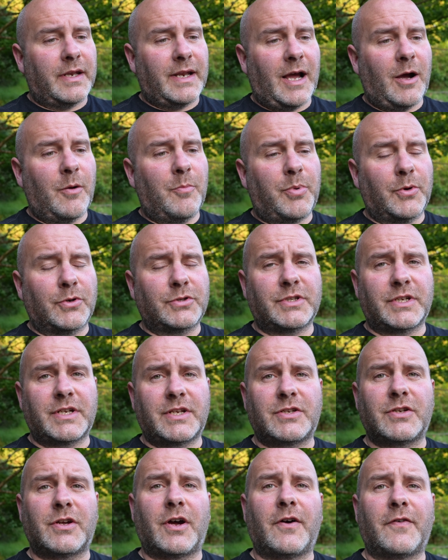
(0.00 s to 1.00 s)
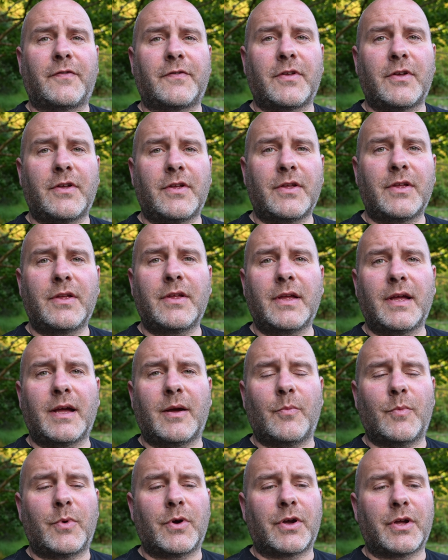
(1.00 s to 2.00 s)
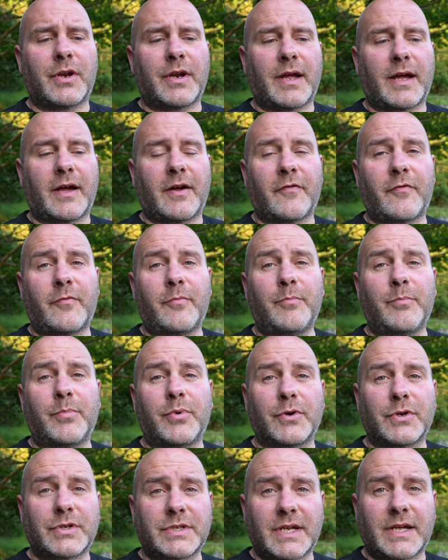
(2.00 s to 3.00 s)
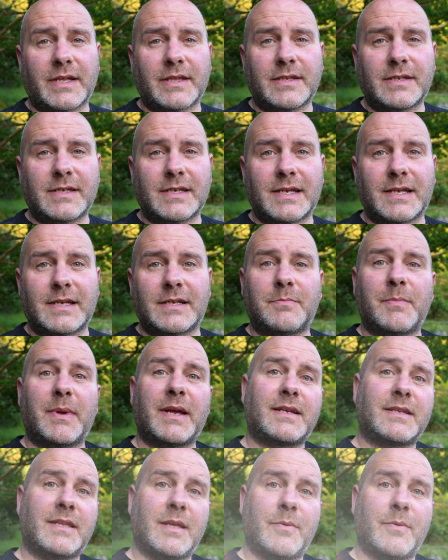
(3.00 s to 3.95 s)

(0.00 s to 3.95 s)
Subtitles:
now buttery soft, and we're going to have boursin cheese mixed